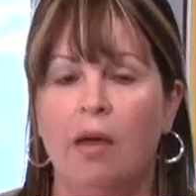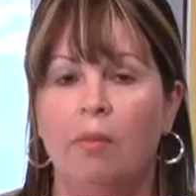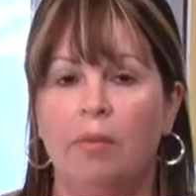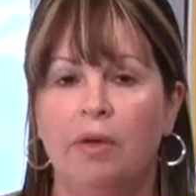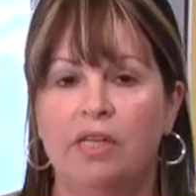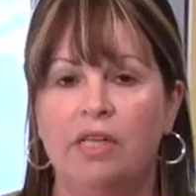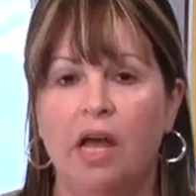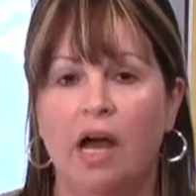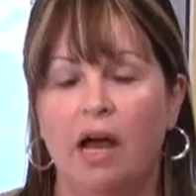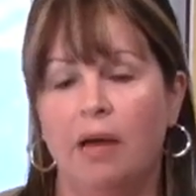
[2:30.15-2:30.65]

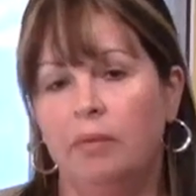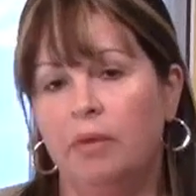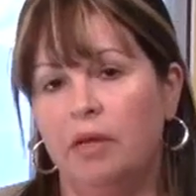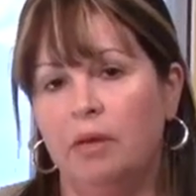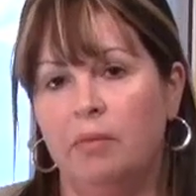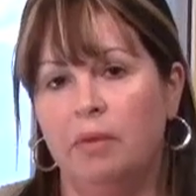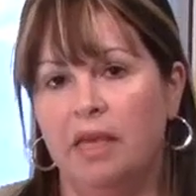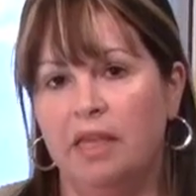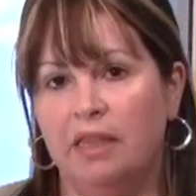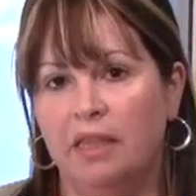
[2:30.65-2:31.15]
But I'm going
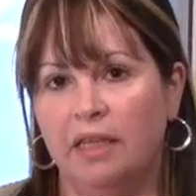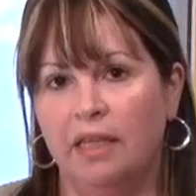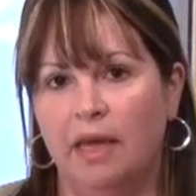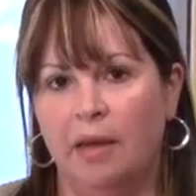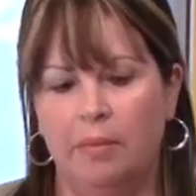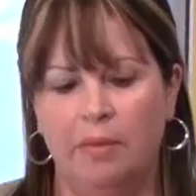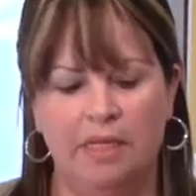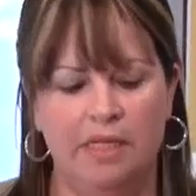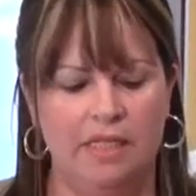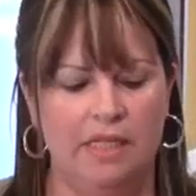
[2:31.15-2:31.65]
to make the
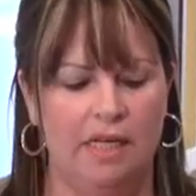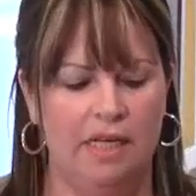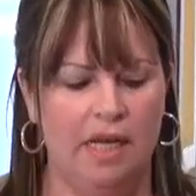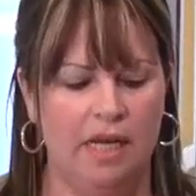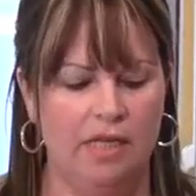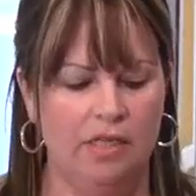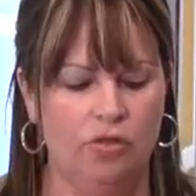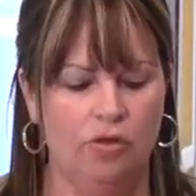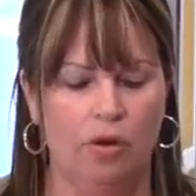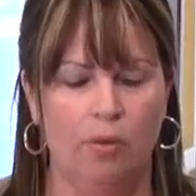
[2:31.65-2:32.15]
lemon
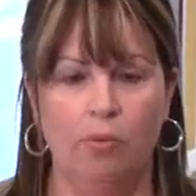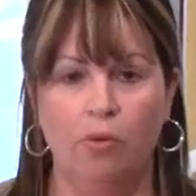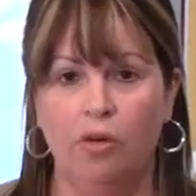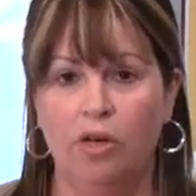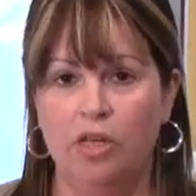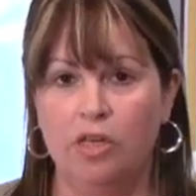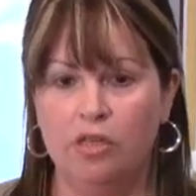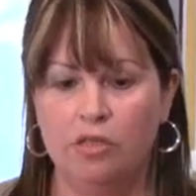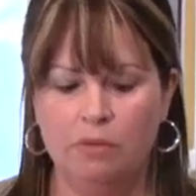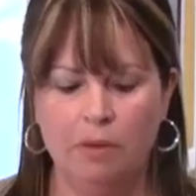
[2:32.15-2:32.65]
today, so I'm going
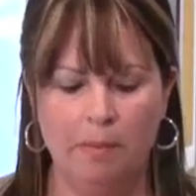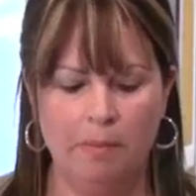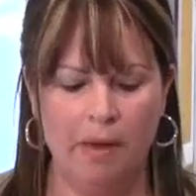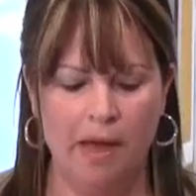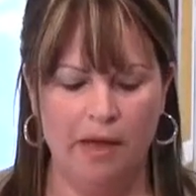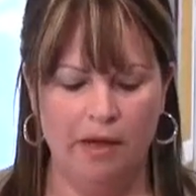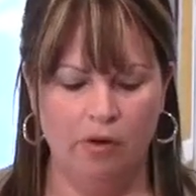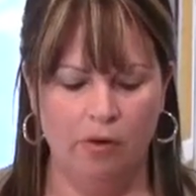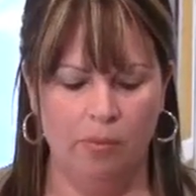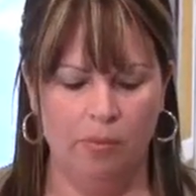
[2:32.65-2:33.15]
to use my
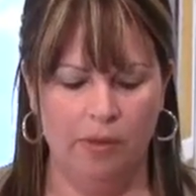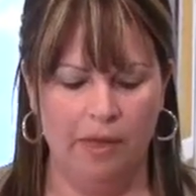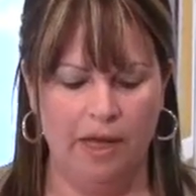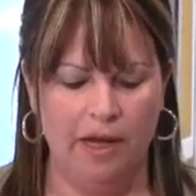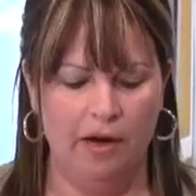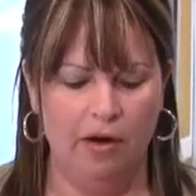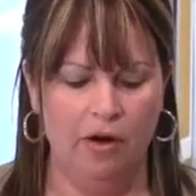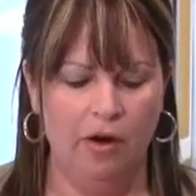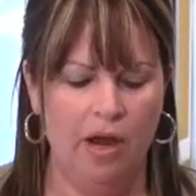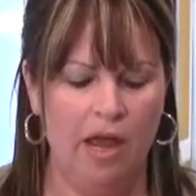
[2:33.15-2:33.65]

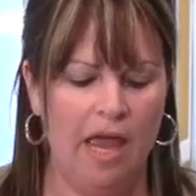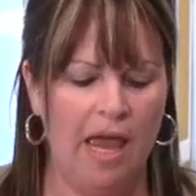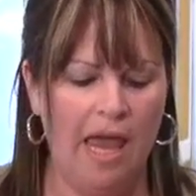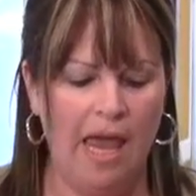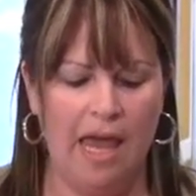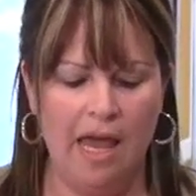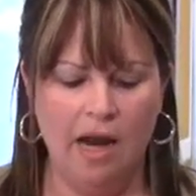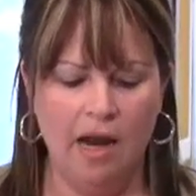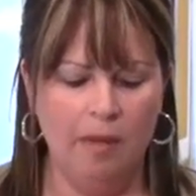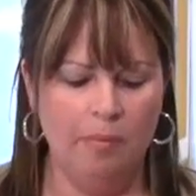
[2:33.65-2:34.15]
microplaner,
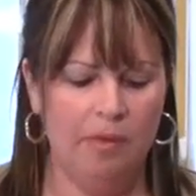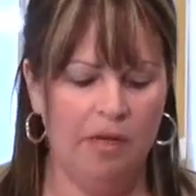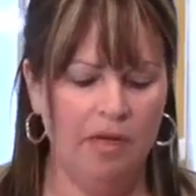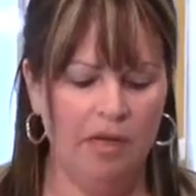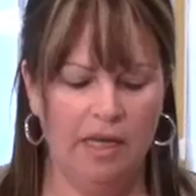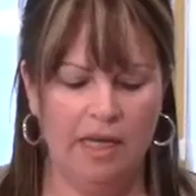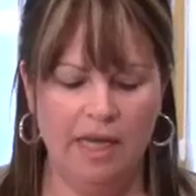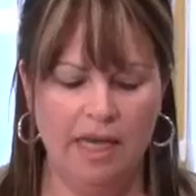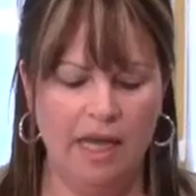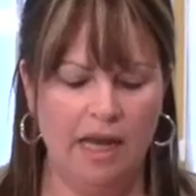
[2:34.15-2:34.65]
and I'm
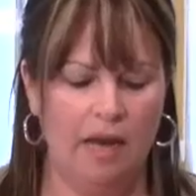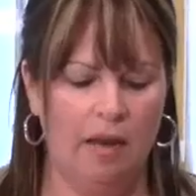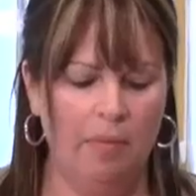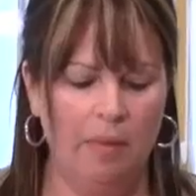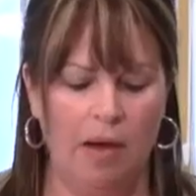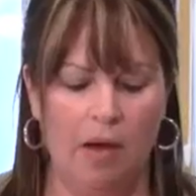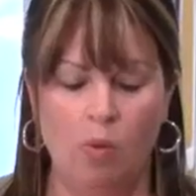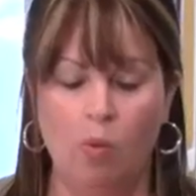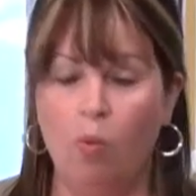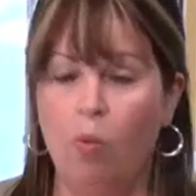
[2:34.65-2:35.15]
going to get
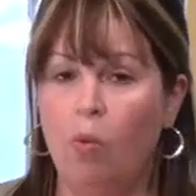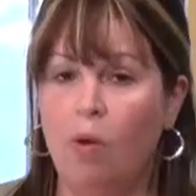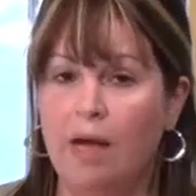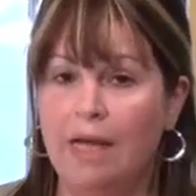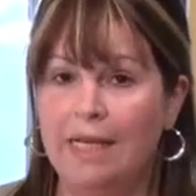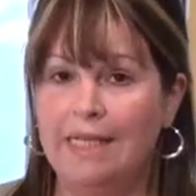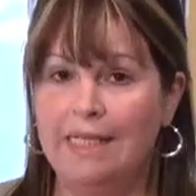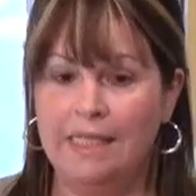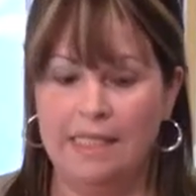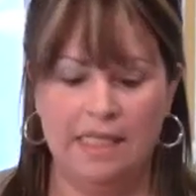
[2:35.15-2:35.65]
about
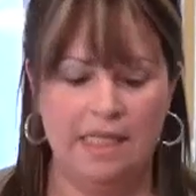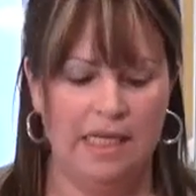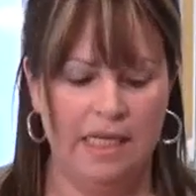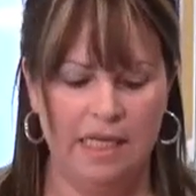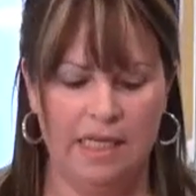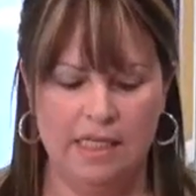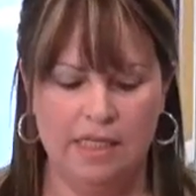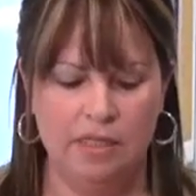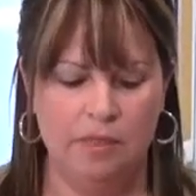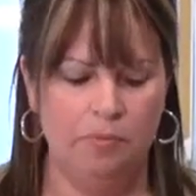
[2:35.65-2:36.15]
one
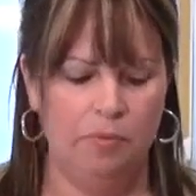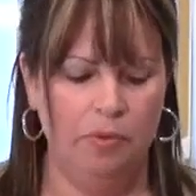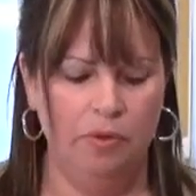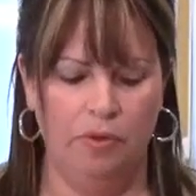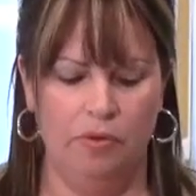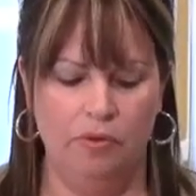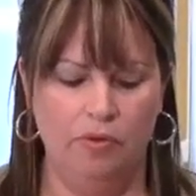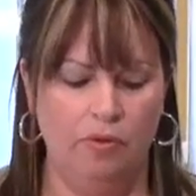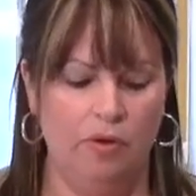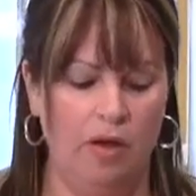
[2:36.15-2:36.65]

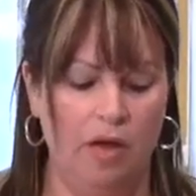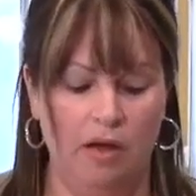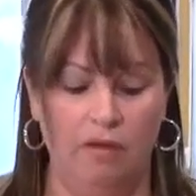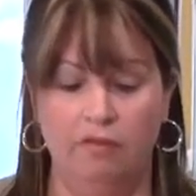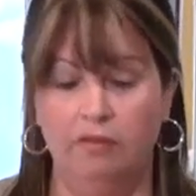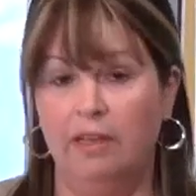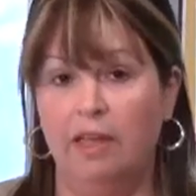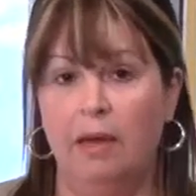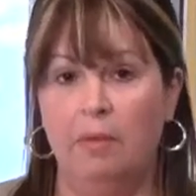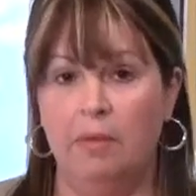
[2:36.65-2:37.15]
teaspoon
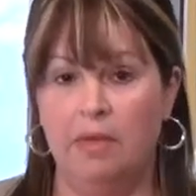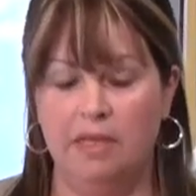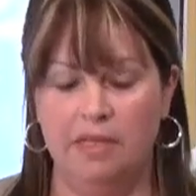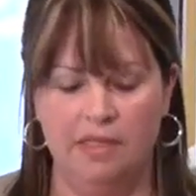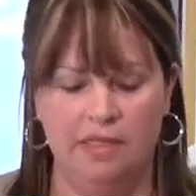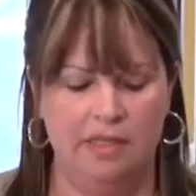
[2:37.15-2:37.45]
of lemon